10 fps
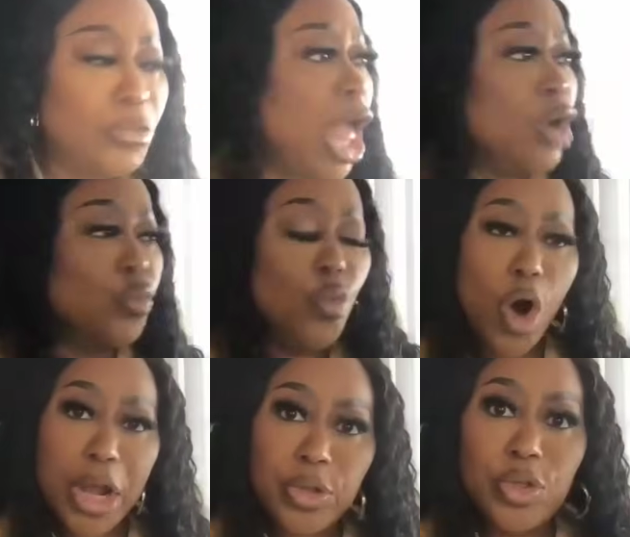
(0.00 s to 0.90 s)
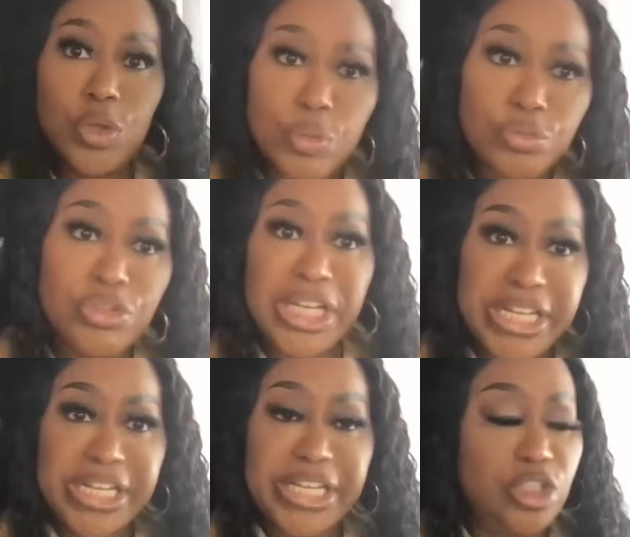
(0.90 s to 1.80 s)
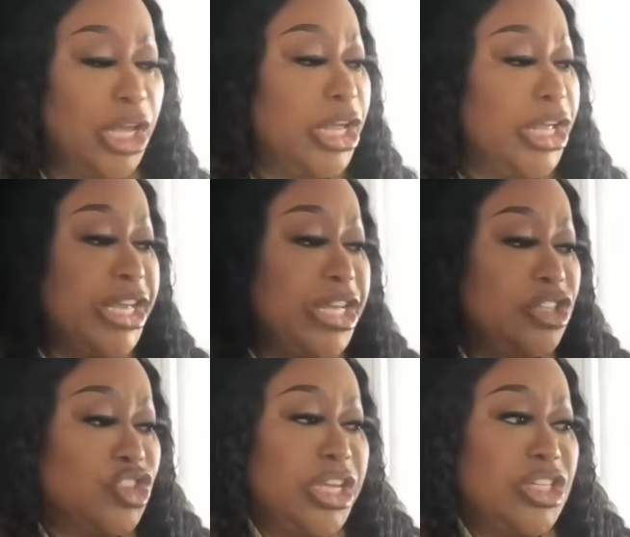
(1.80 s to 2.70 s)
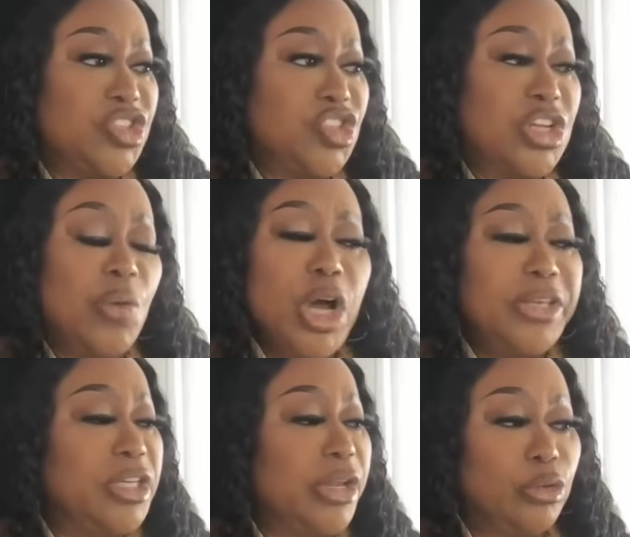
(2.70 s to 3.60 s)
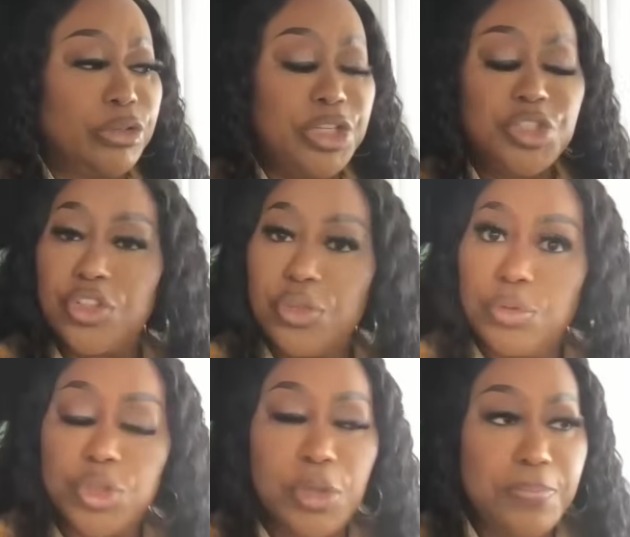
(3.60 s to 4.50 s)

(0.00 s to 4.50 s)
And what you need is someone not only to